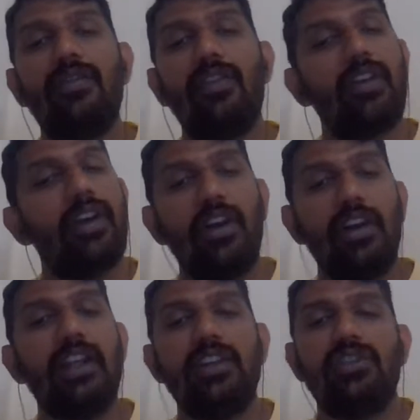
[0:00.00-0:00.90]
for a
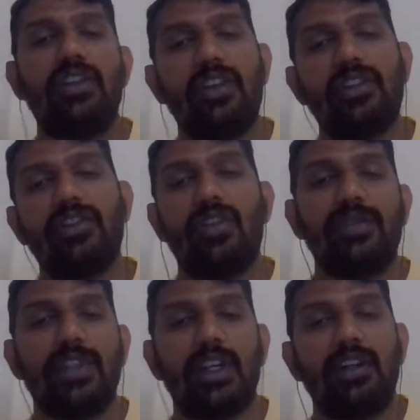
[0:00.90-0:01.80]
lead generation
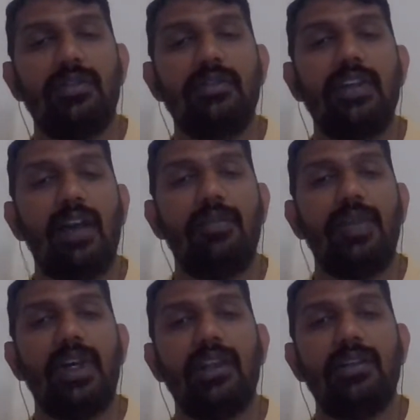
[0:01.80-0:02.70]
objective
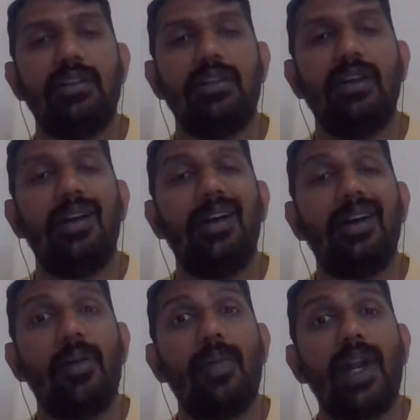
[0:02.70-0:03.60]
campaign
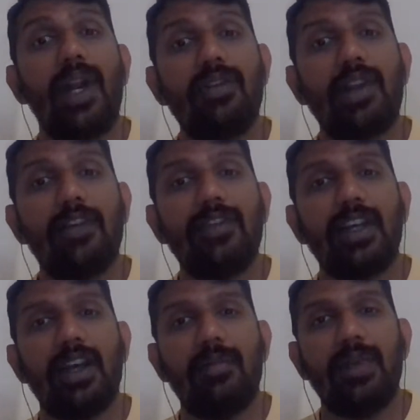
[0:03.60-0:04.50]
compared to traffic
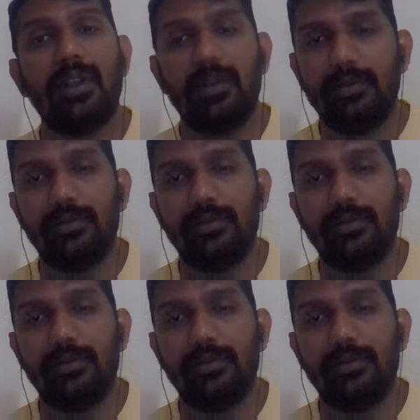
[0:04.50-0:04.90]
campaign.